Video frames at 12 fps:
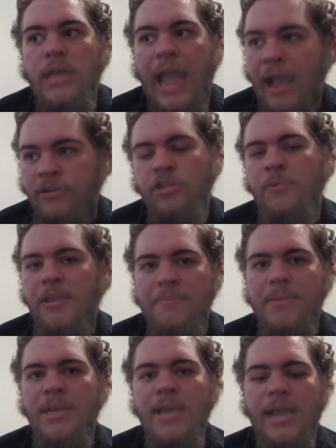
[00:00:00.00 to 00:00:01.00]
actually
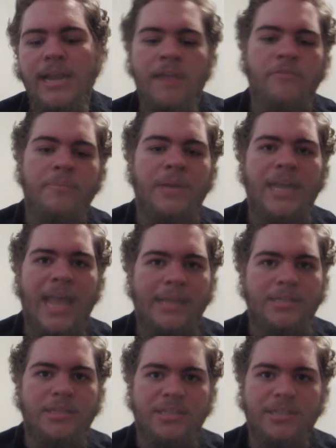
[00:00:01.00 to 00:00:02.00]
midnight, everybody
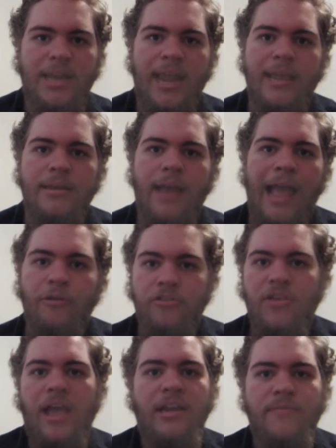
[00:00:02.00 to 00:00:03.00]
has to stand
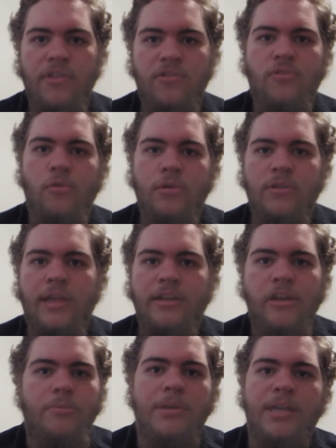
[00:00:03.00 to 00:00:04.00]
outside of the store. Like
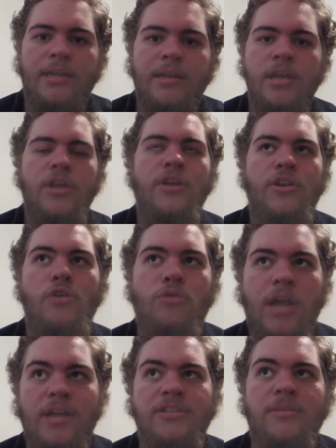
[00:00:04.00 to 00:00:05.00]
no
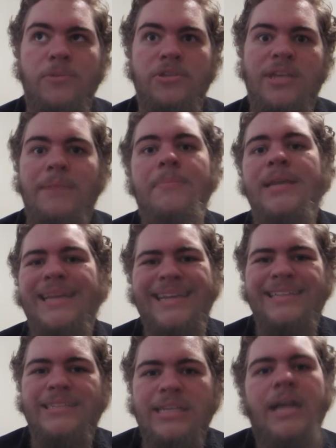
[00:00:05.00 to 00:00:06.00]
customers can be
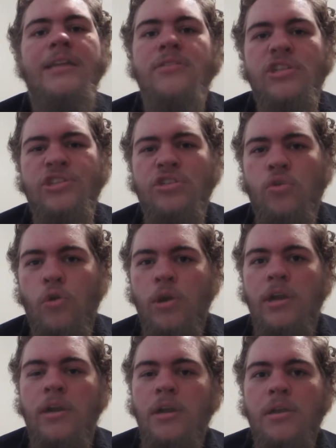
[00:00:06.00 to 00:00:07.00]
inside the
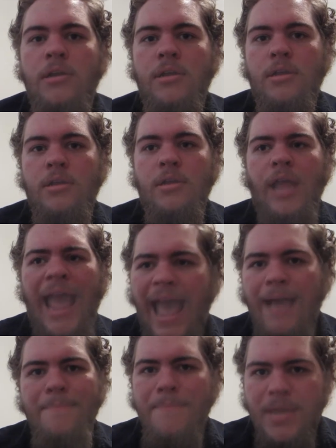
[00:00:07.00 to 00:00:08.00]
store
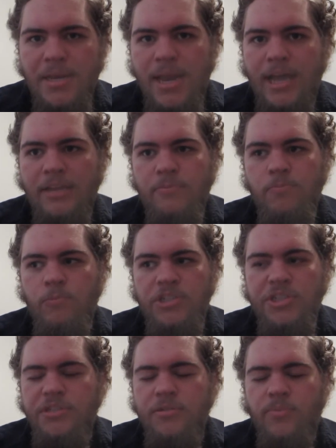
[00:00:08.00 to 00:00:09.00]
at midnight,
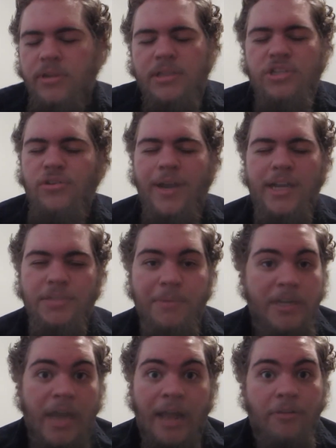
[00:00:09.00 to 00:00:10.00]
which is really strange,
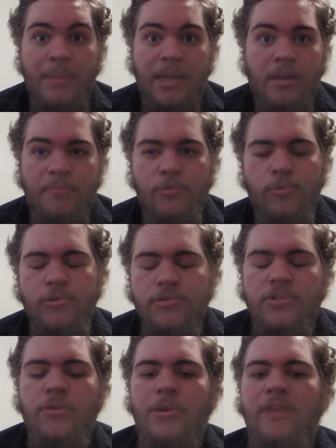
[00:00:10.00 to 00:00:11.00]
but I don't make up the
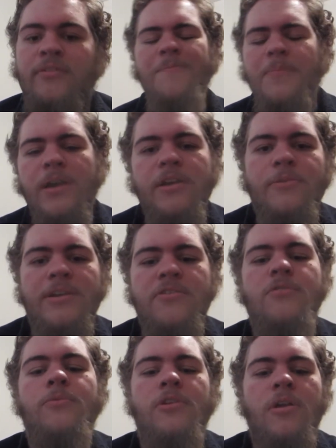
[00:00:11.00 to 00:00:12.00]
rules, so whatever. But anyway,
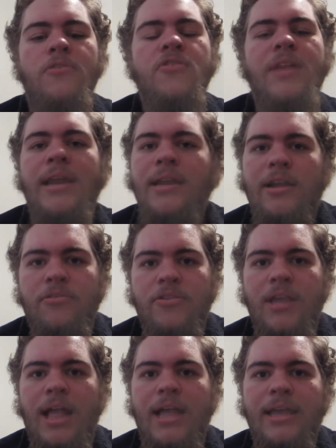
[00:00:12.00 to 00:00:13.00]
so we're all standing
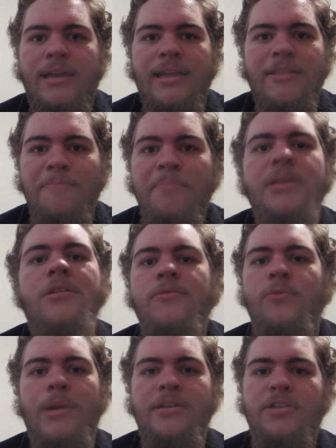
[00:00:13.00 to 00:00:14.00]
outside in the middle
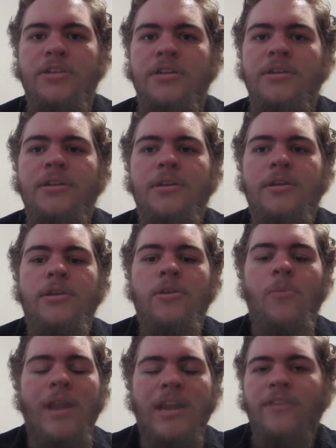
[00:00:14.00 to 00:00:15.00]
of winter
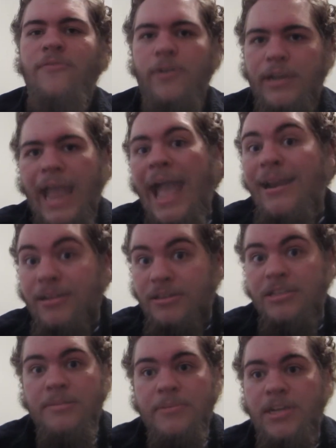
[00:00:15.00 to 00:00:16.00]
waiting for
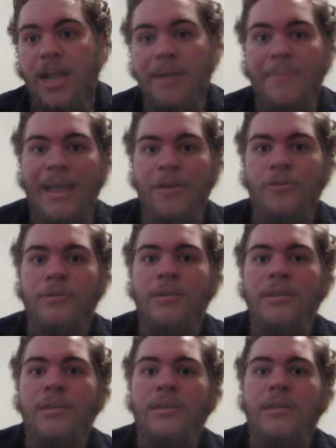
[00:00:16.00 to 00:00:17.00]
Cataclysm to come out,
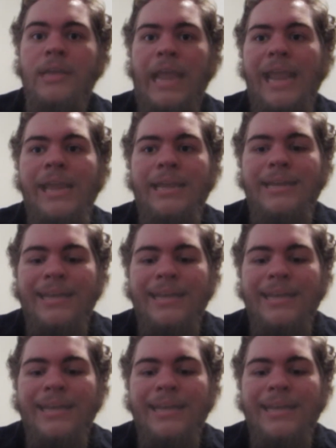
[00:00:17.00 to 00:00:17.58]
and